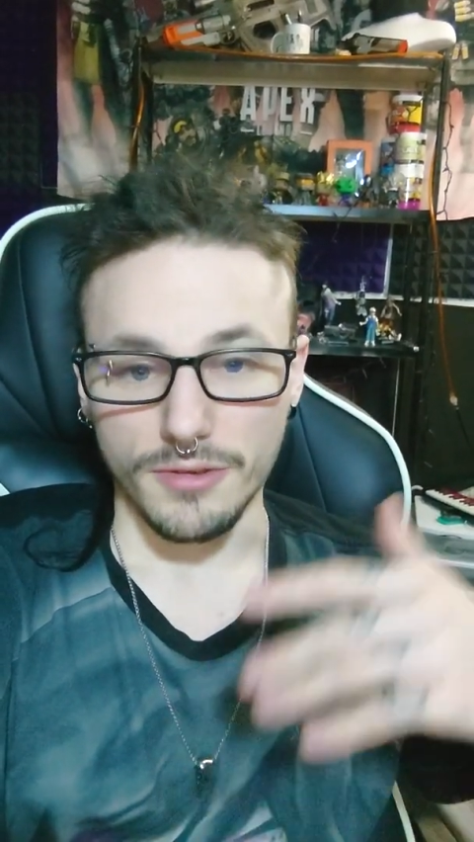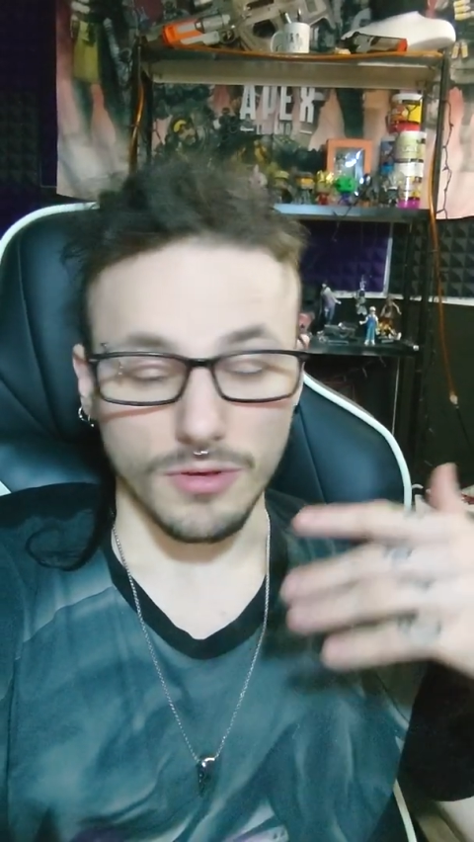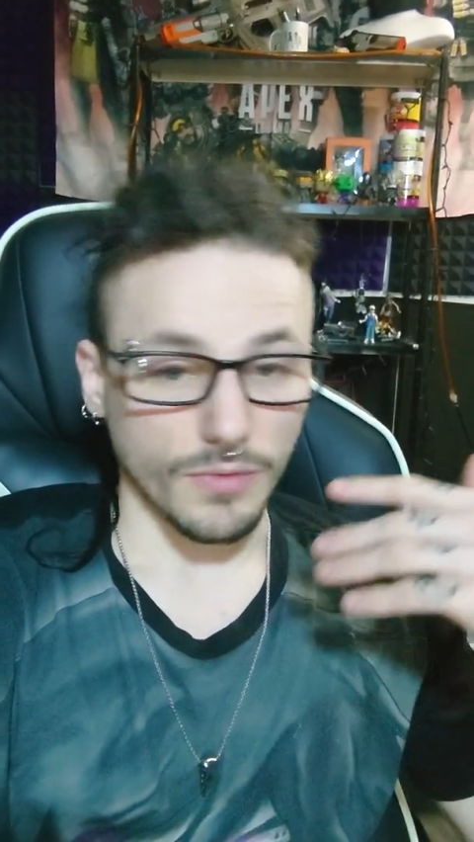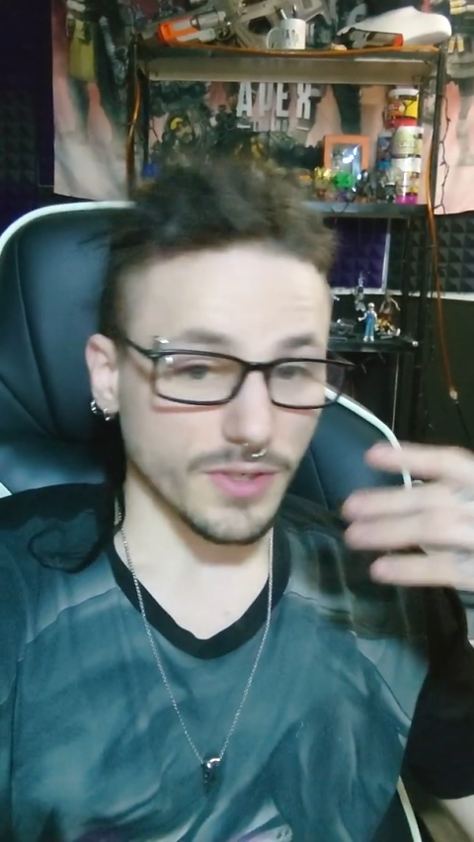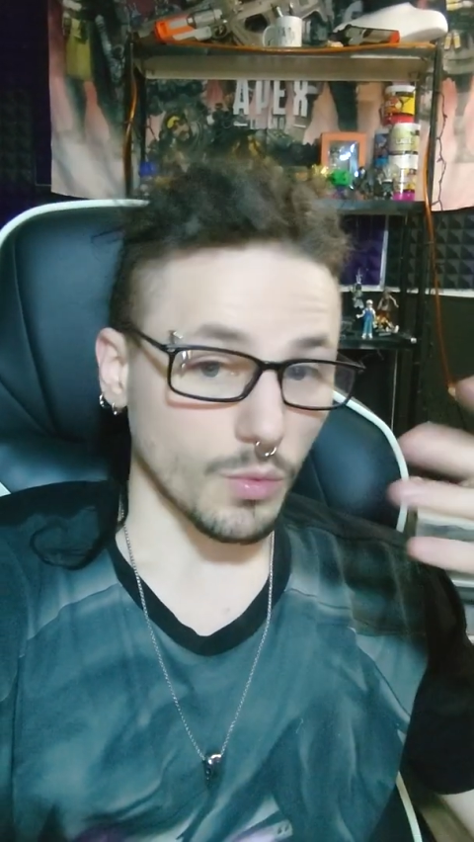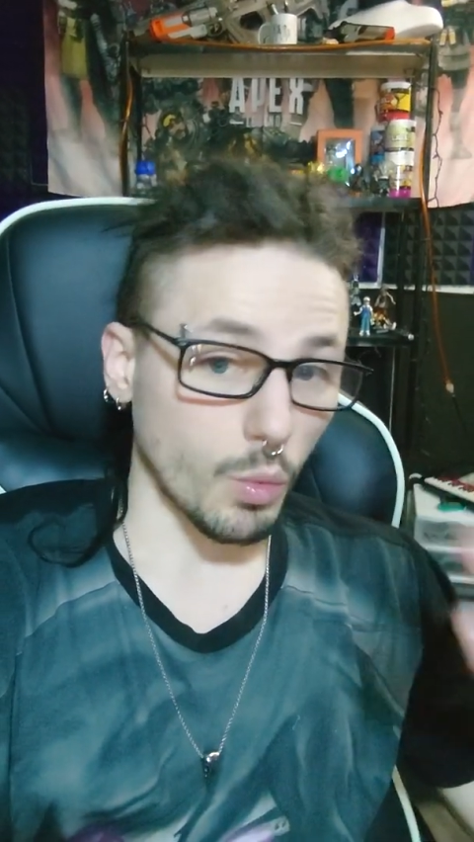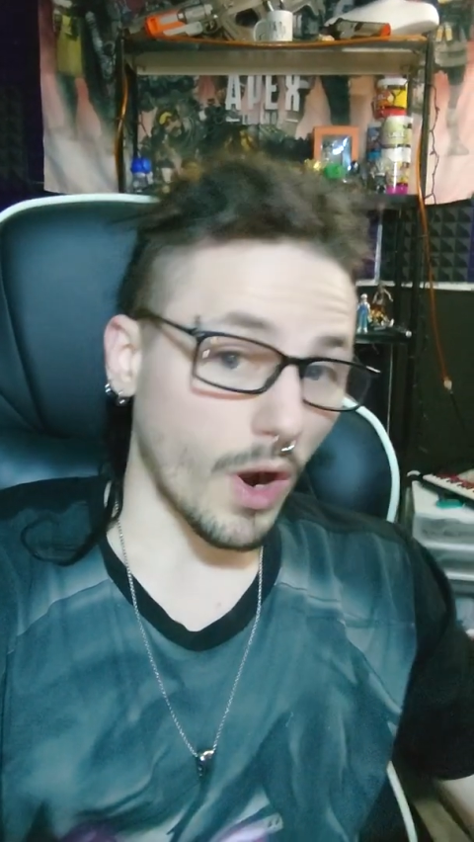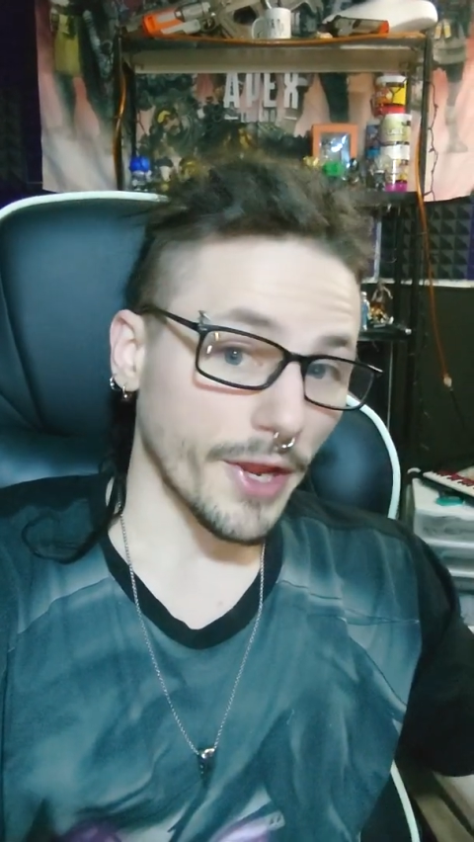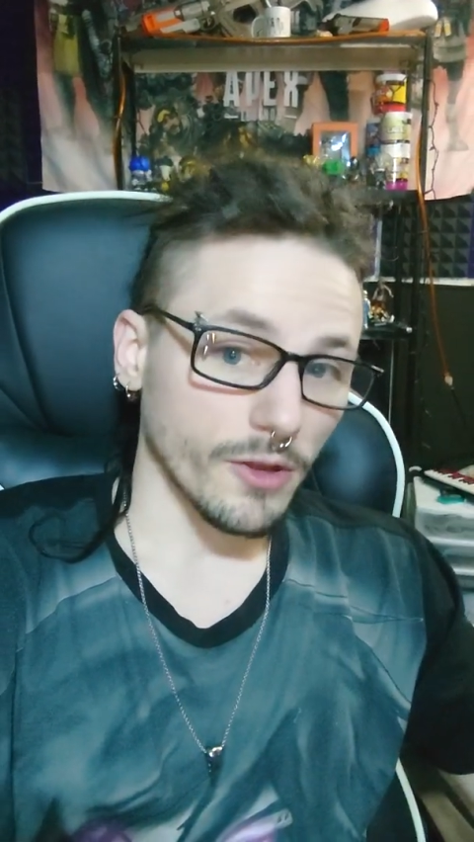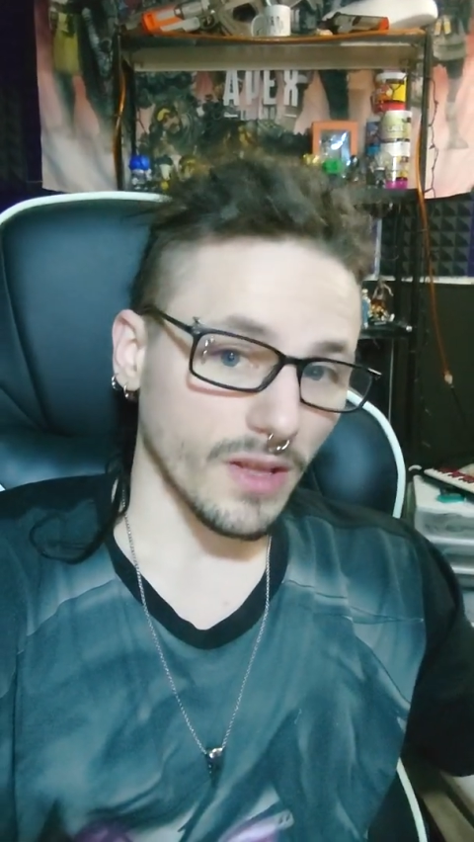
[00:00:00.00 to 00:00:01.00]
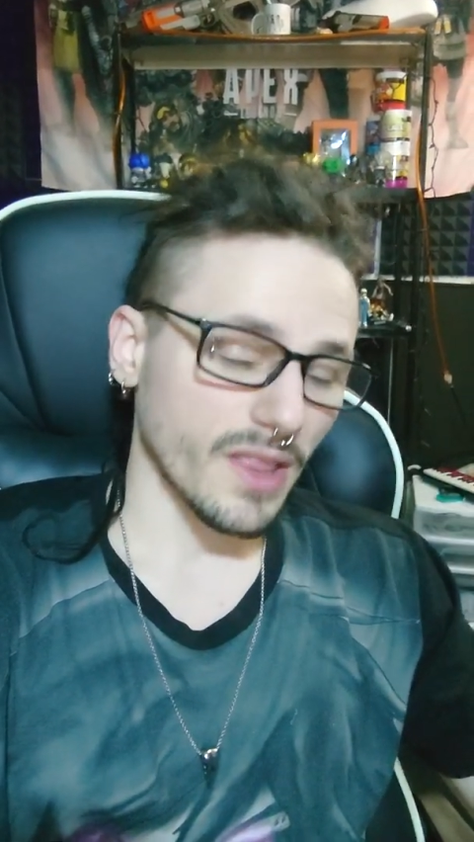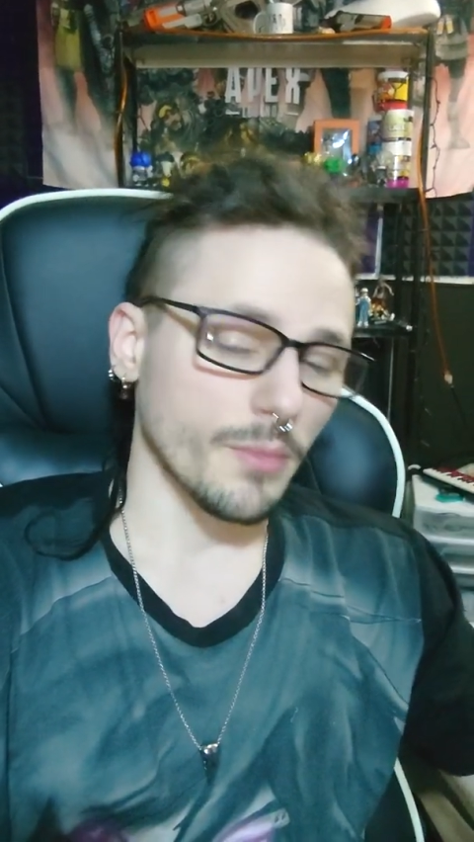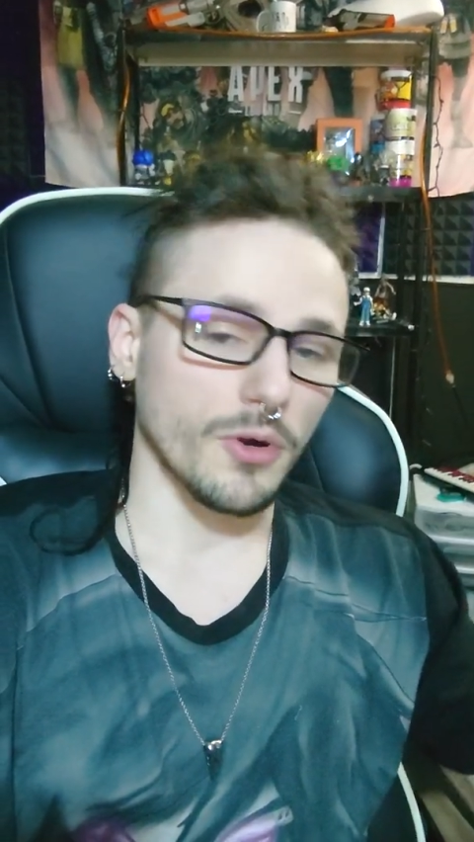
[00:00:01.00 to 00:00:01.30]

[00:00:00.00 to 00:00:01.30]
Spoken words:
there a reason why you like them,